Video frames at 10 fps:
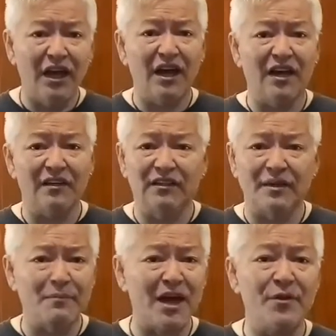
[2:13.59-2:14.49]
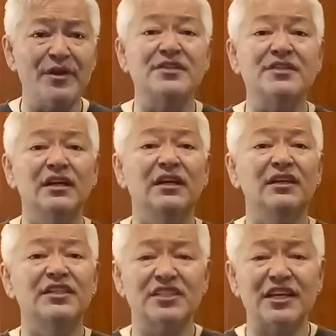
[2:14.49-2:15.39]
Uh, Lemarius.
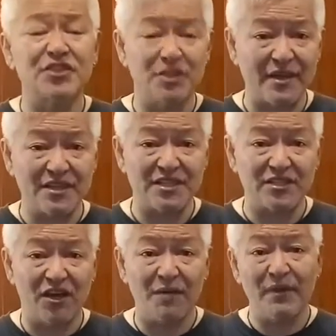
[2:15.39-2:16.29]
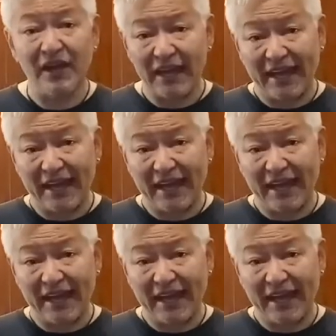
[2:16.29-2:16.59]
Such an amazing time.